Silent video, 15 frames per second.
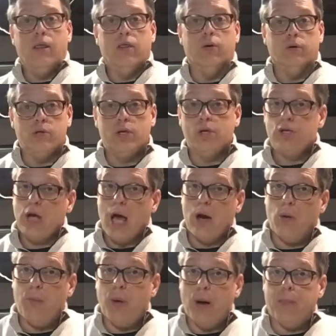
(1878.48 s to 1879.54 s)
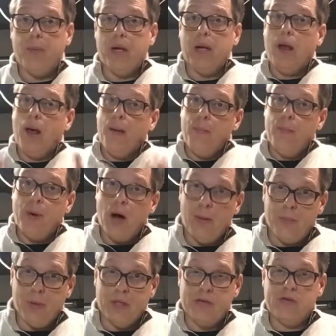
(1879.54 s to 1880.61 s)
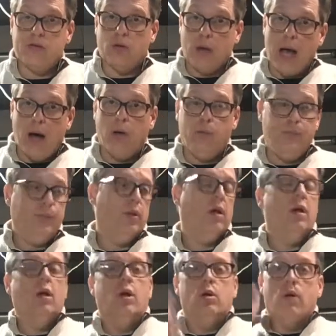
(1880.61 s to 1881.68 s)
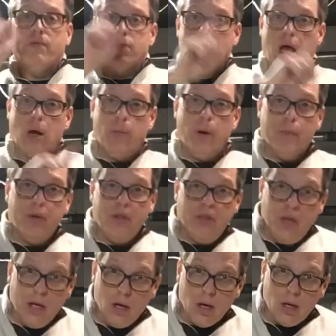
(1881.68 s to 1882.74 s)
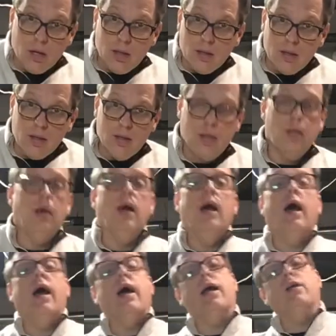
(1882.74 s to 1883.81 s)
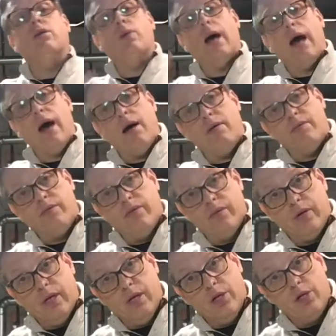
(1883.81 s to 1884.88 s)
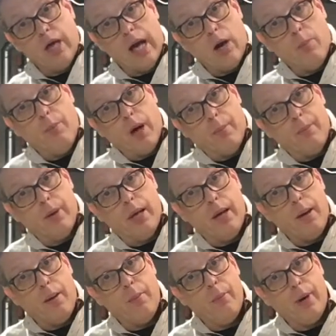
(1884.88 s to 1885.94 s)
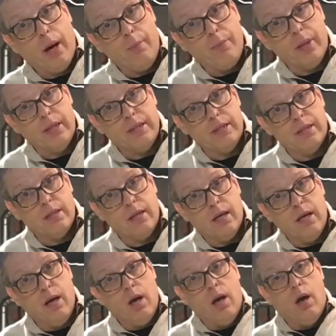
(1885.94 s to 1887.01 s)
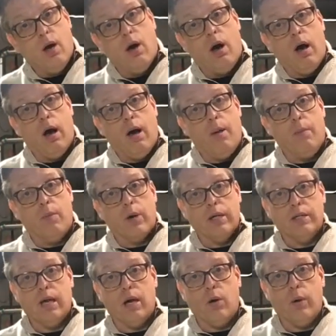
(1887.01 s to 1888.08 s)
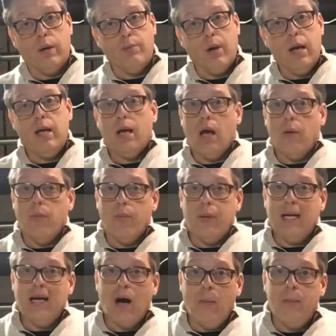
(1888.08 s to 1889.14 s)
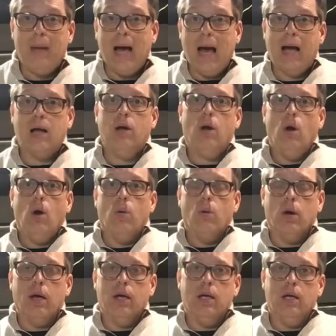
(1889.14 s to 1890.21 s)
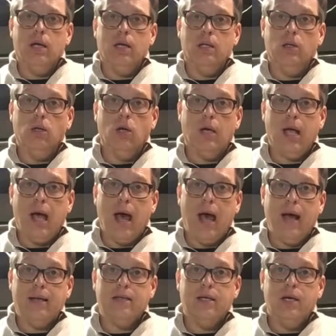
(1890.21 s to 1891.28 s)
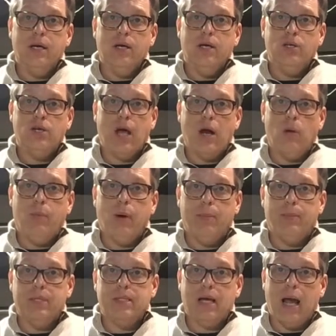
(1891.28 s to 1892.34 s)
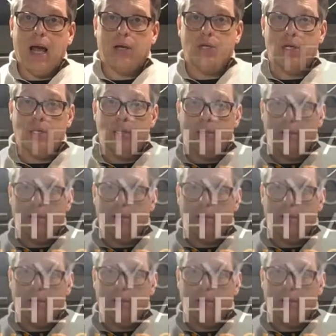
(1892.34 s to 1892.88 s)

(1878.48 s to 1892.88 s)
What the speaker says: Those are your shadow puppets. So now you have a shadow puppet theater and you have shadow puppets. We're going to take a quick break, and when we come back, we're going to look at shadow puppets in action.